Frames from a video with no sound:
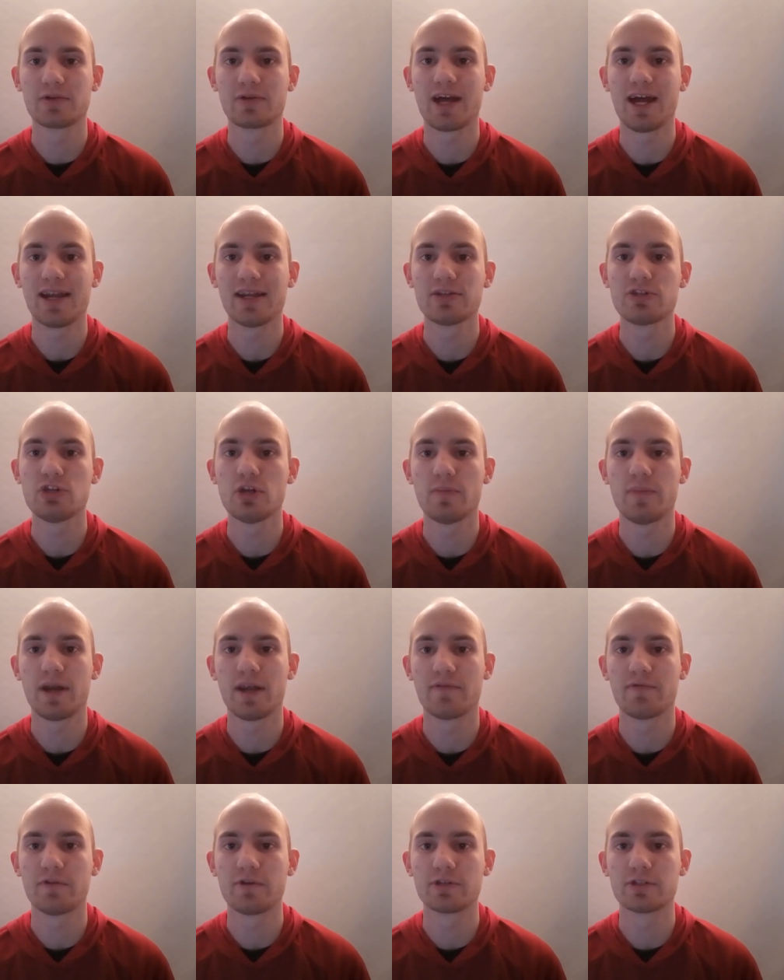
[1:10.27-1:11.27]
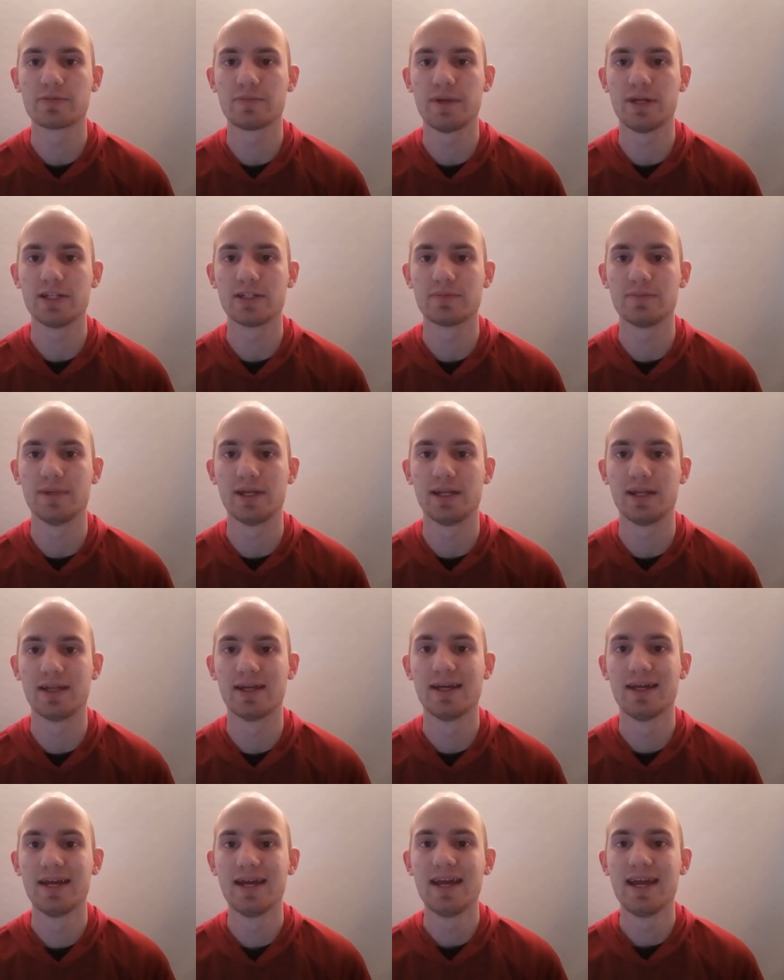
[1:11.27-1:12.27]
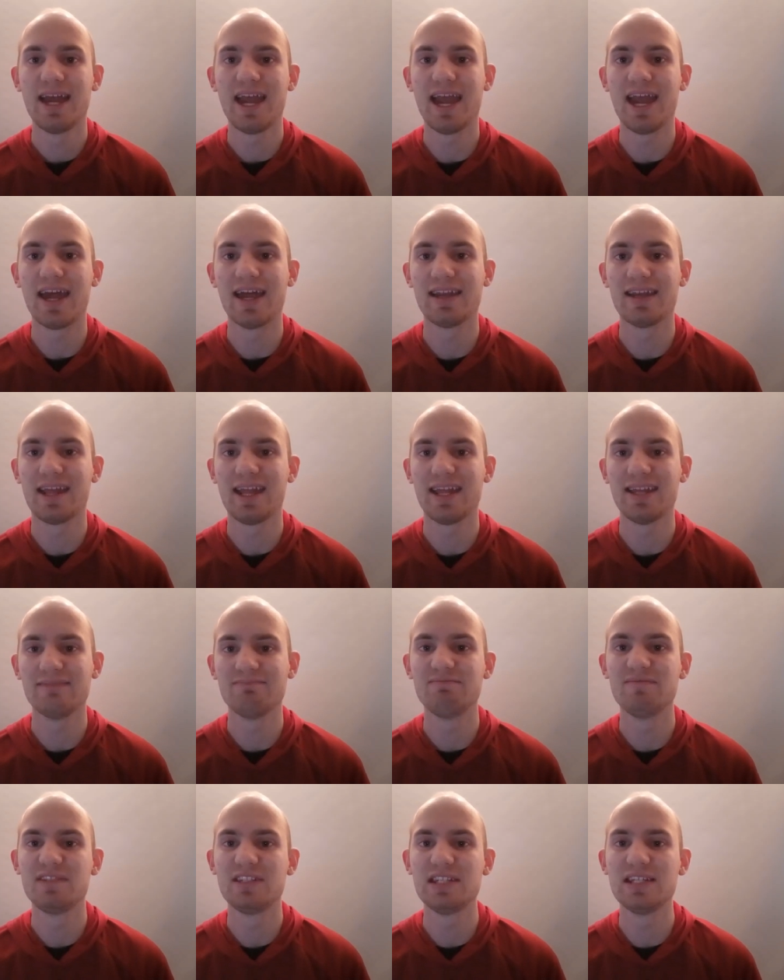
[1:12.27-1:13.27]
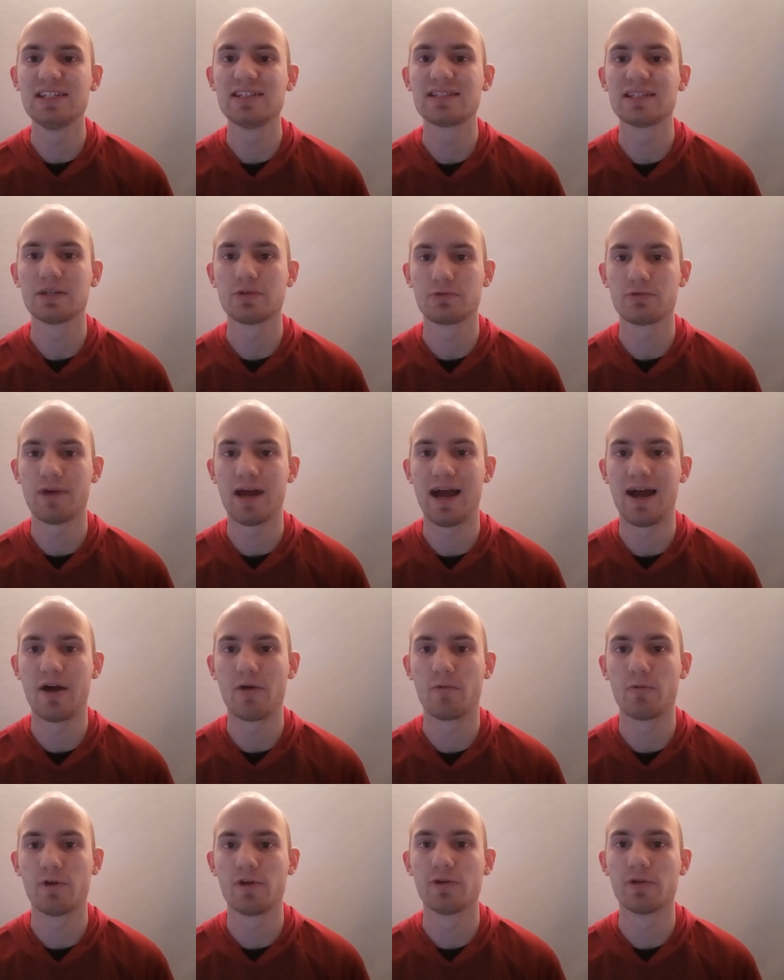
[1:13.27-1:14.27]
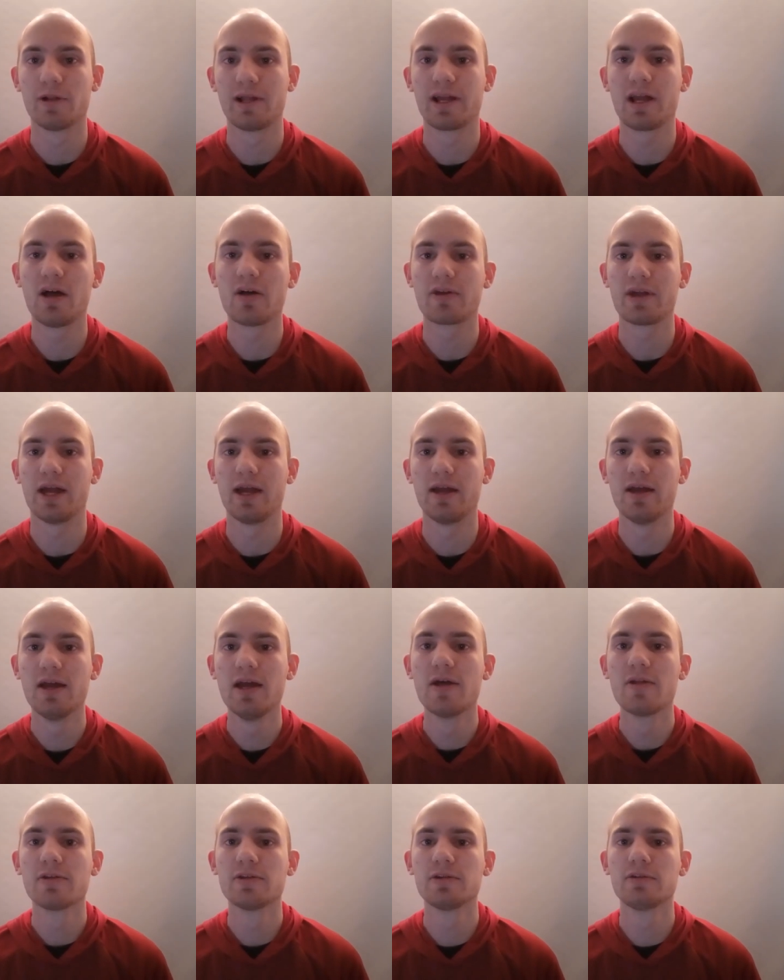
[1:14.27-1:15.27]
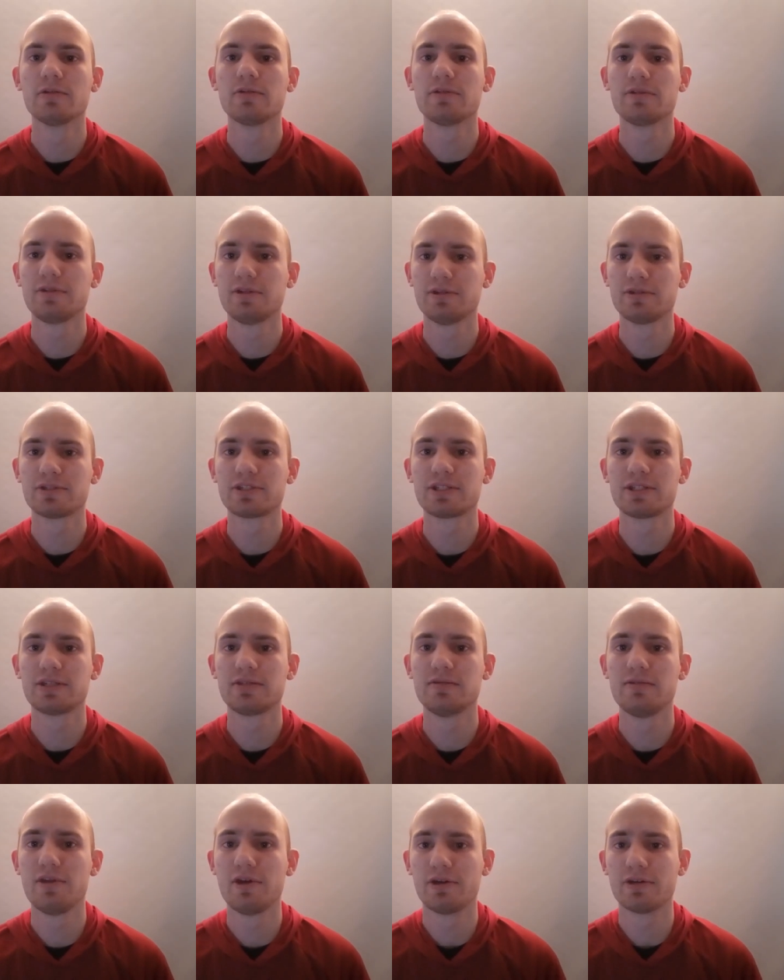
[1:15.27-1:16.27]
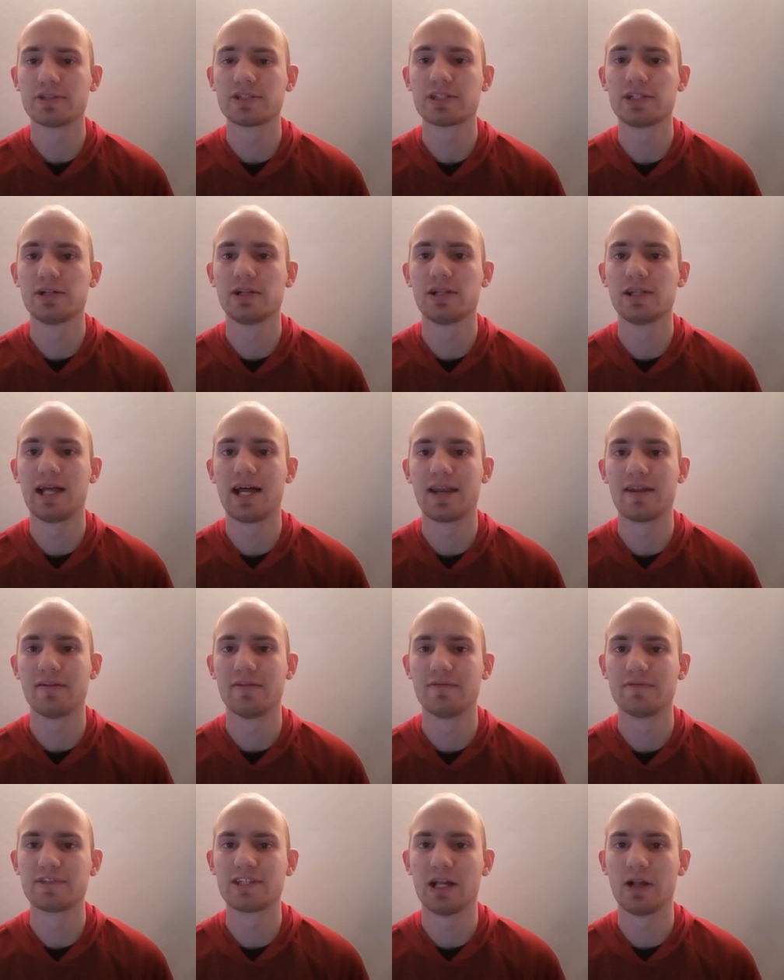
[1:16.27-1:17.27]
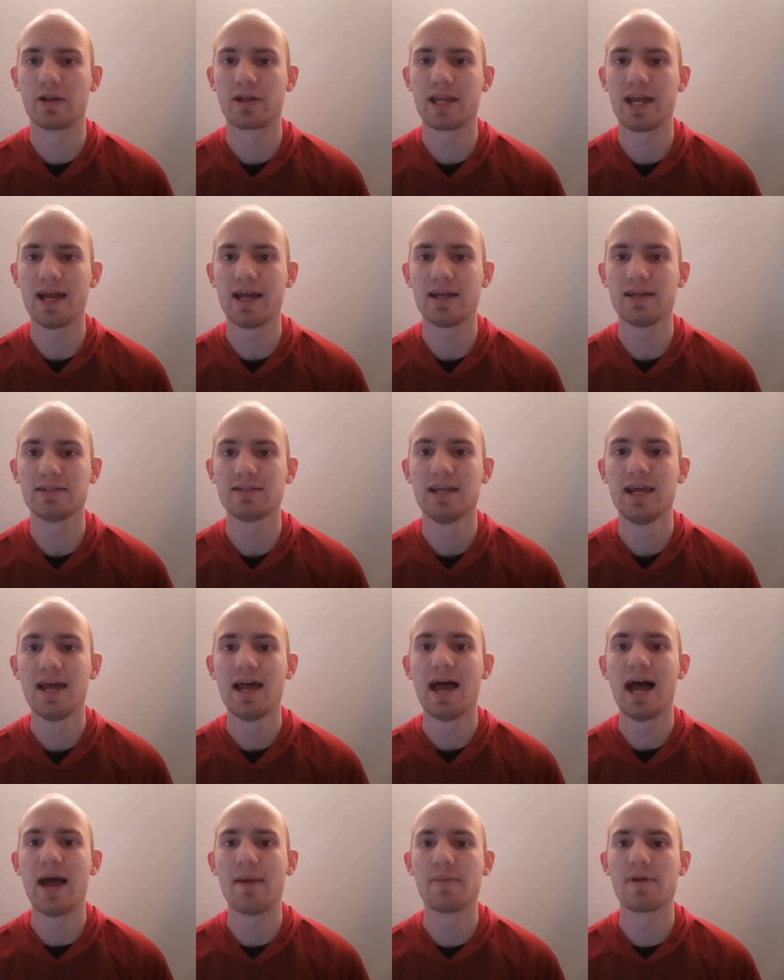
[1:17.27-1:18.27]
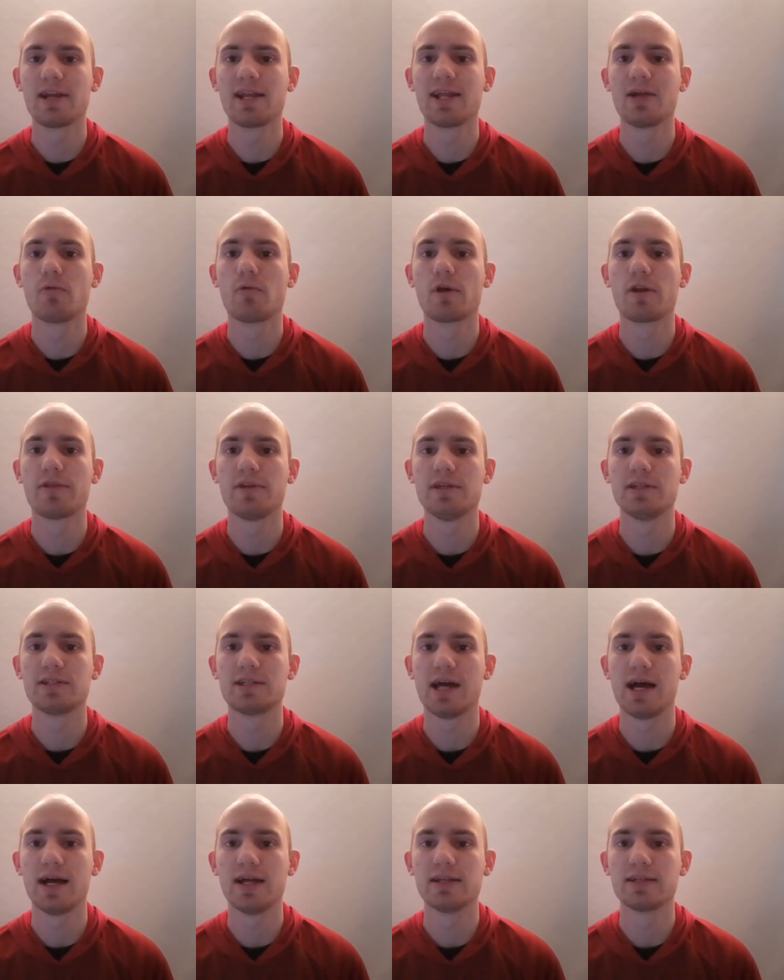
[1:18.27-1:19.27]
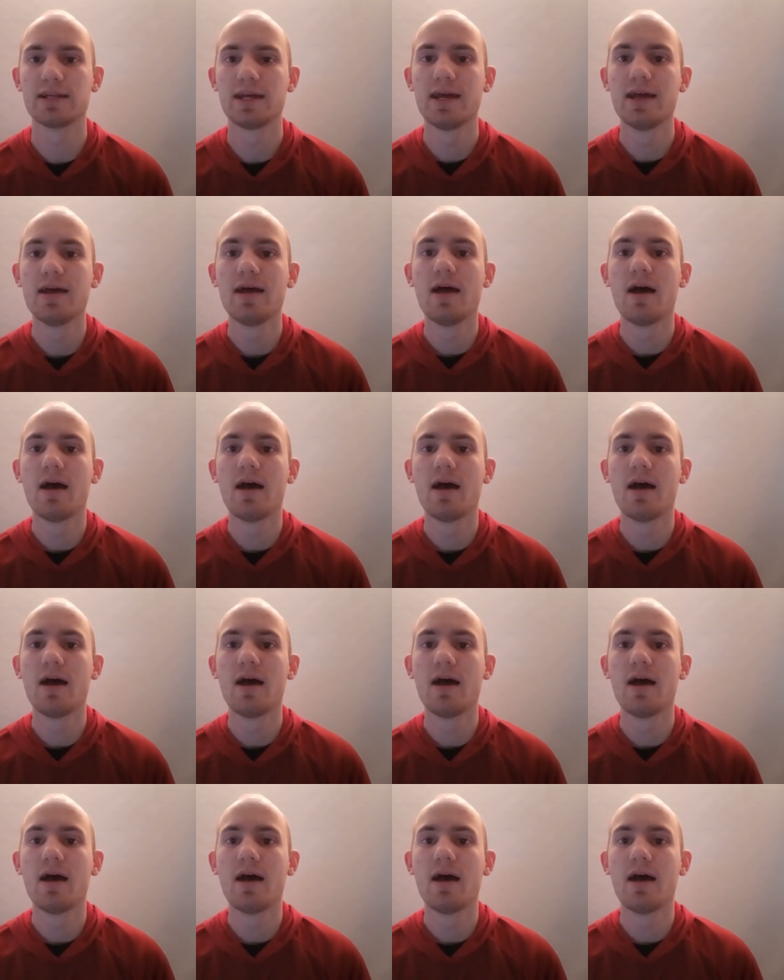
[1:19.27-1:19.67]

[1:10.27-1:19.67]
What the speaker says: So, kind of jump on a first baseman at a decent round where you're like, okay, there are still a lot of solid guys. I'm going to get one of these guys.